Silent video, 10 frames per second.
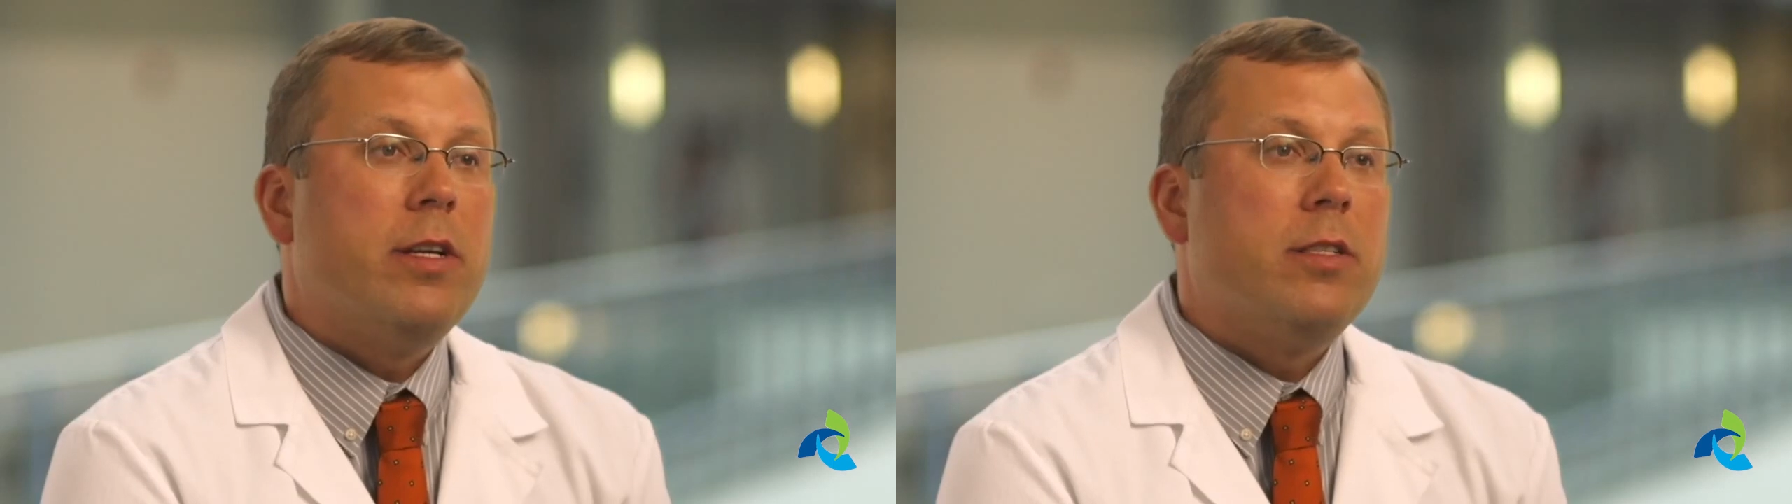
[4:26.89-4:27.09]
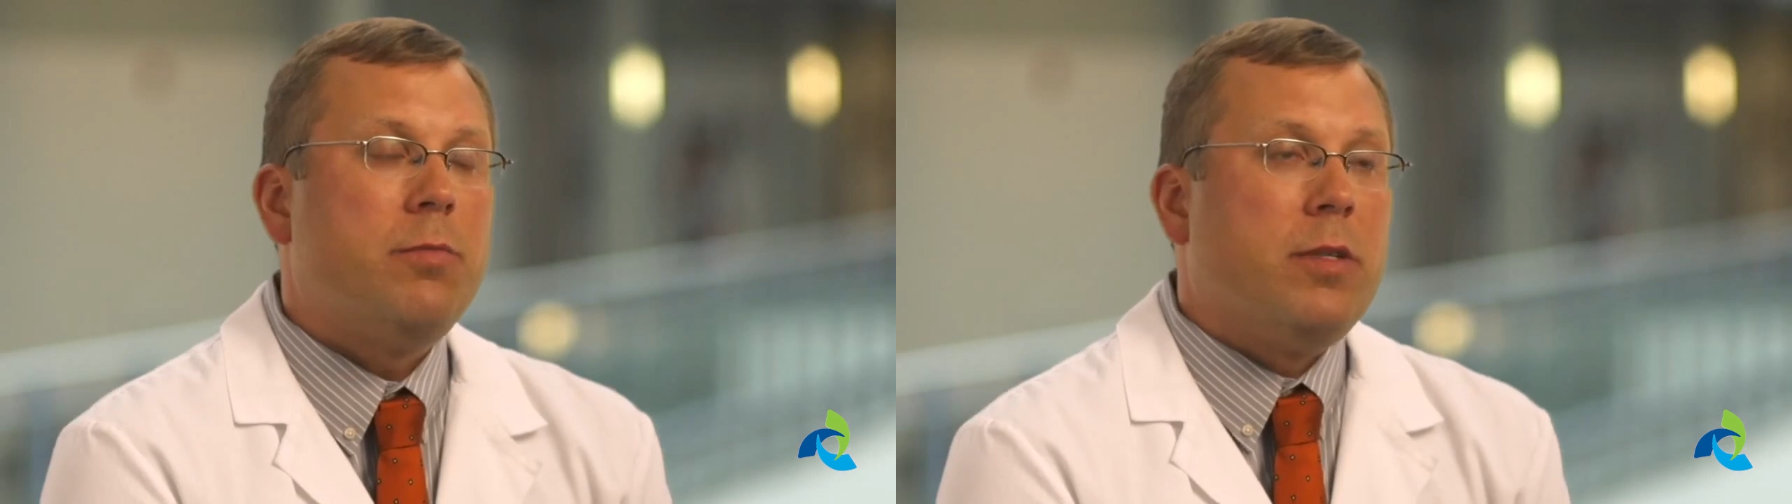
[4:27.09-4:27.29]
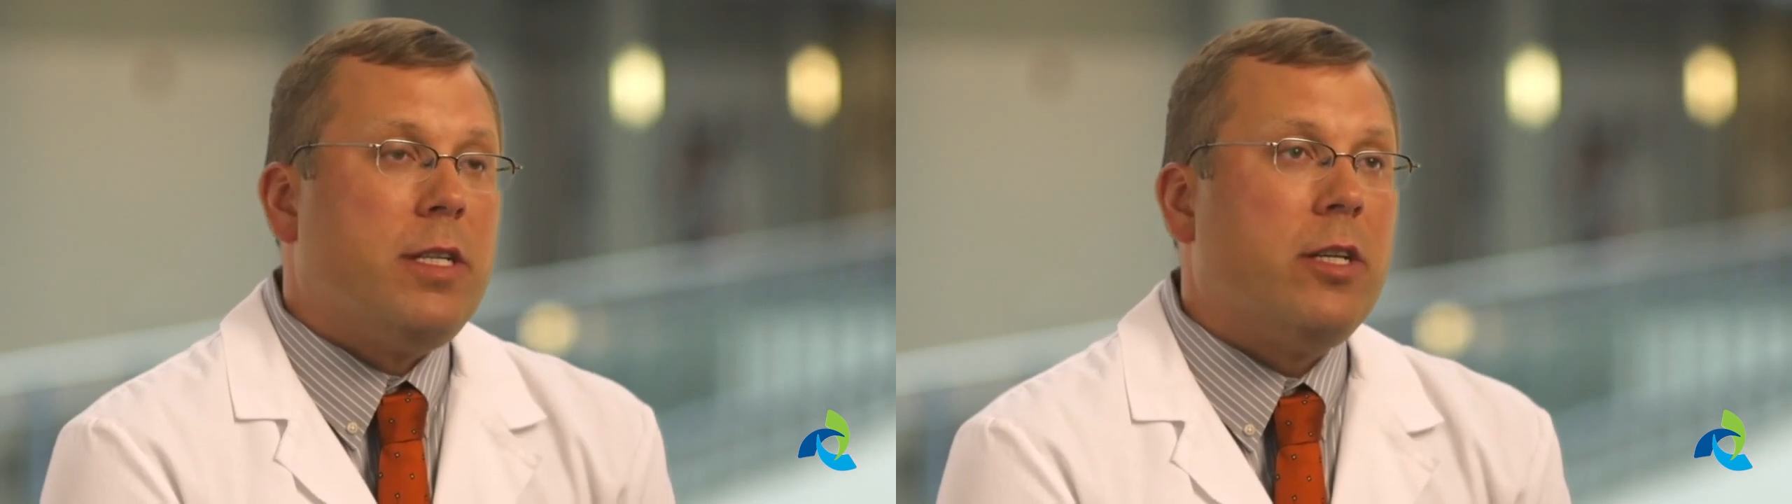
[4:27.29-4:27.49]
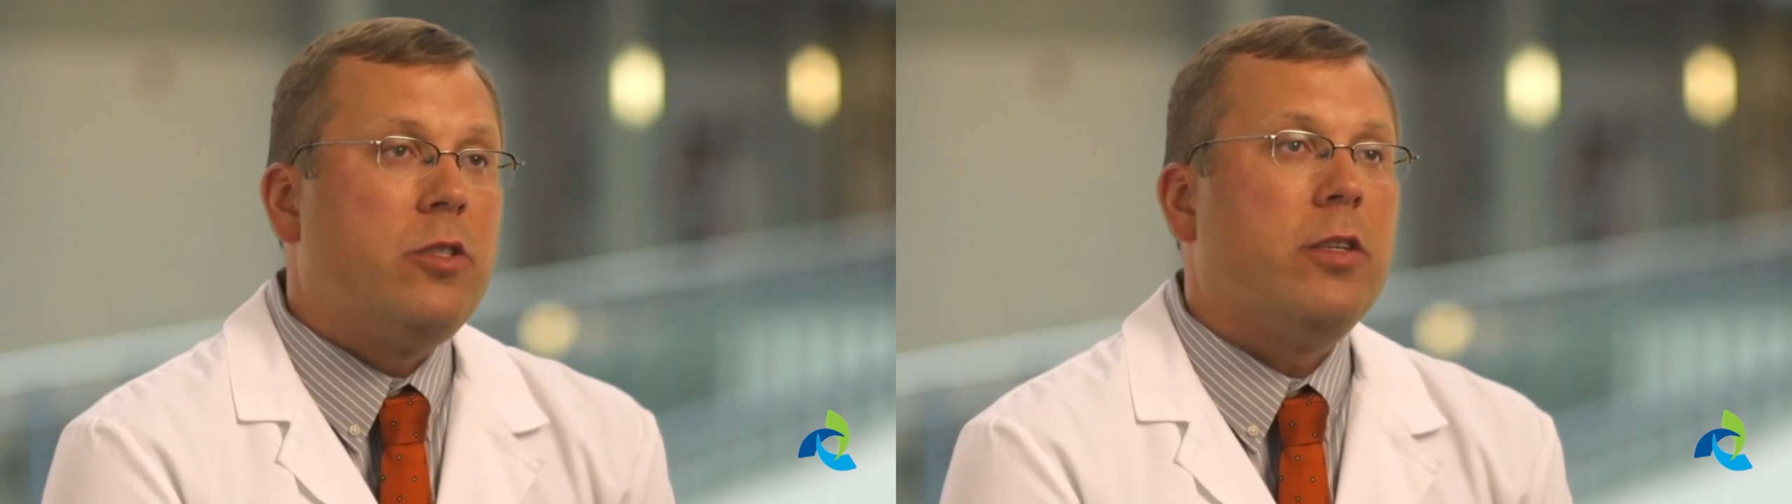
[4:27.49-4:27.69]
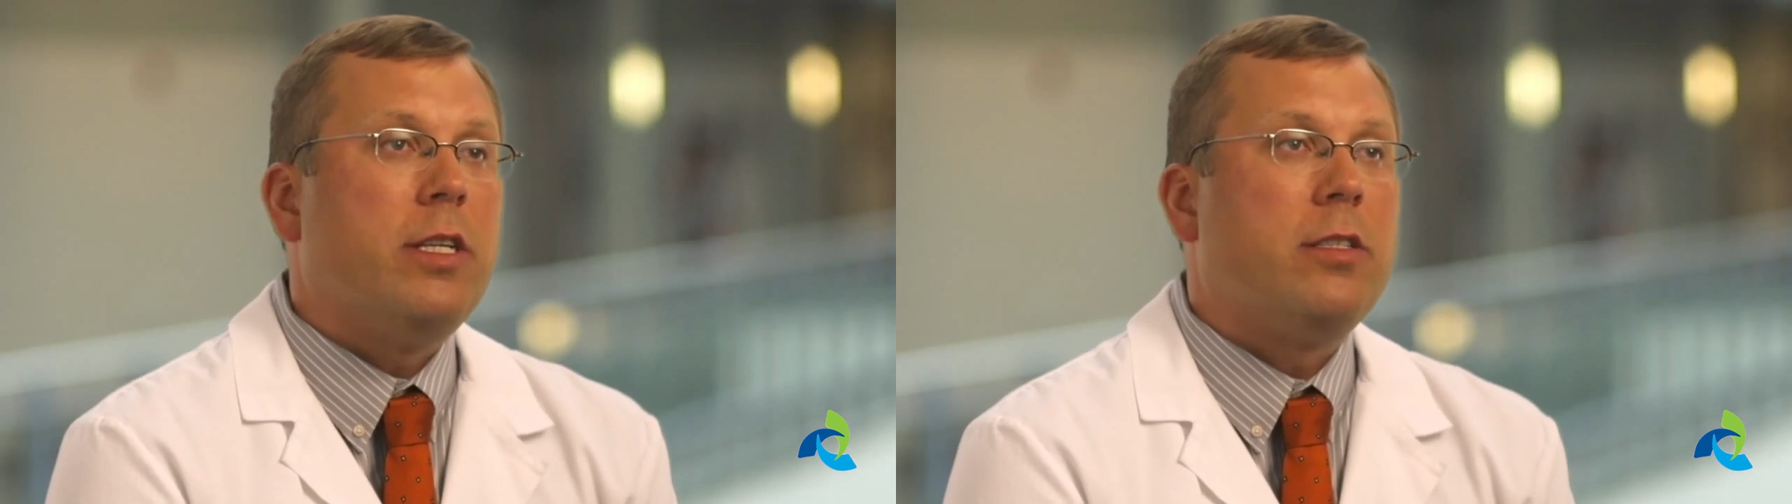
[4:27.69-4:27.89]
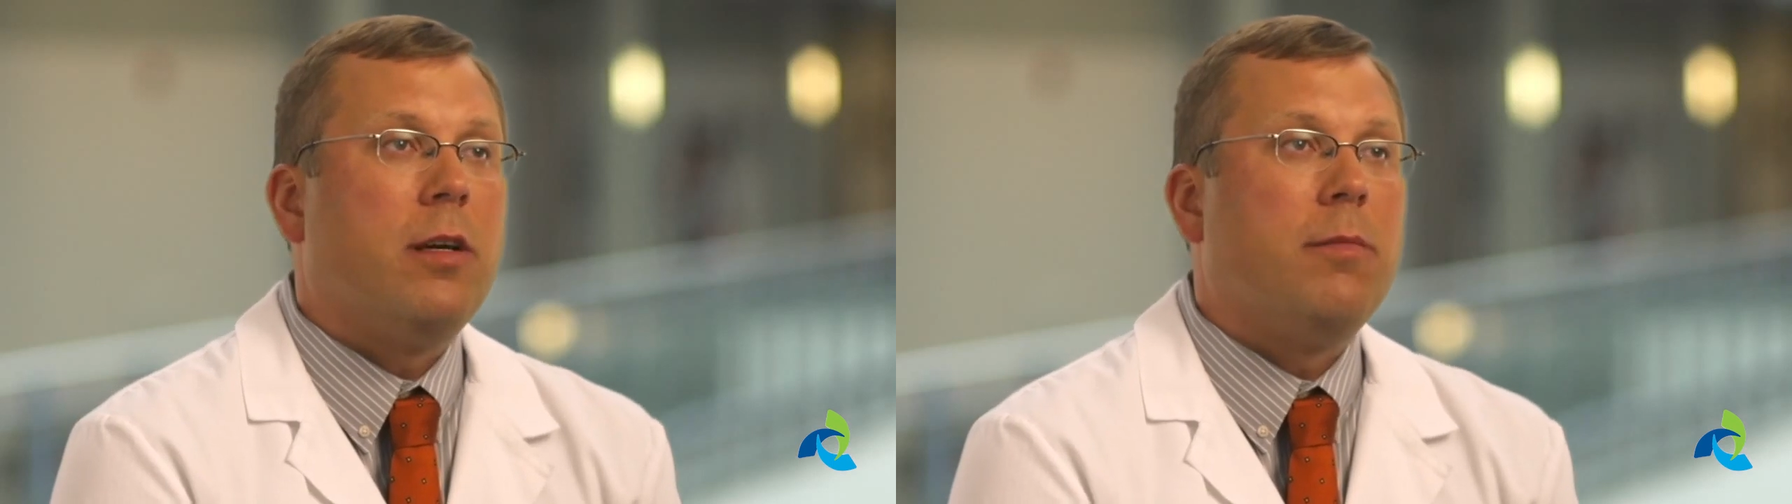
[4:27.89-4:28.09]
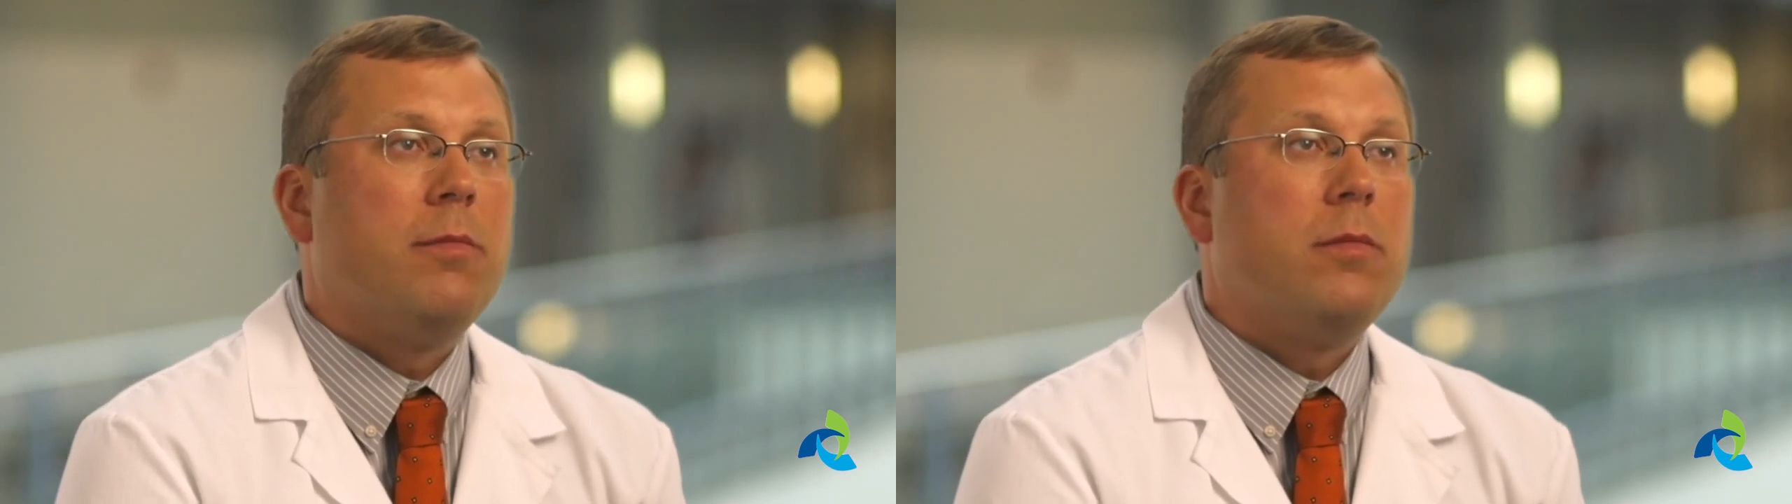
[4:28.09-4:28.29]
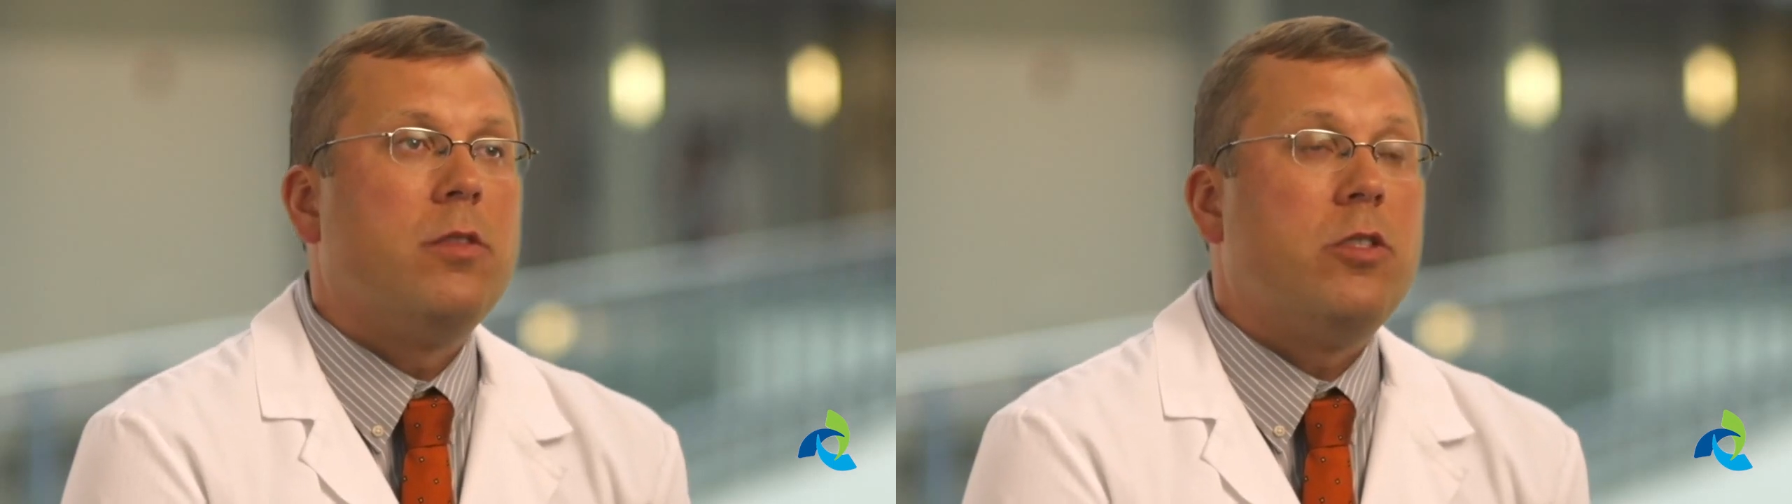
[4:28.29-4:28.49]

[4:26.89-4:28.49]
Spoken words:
is potentially some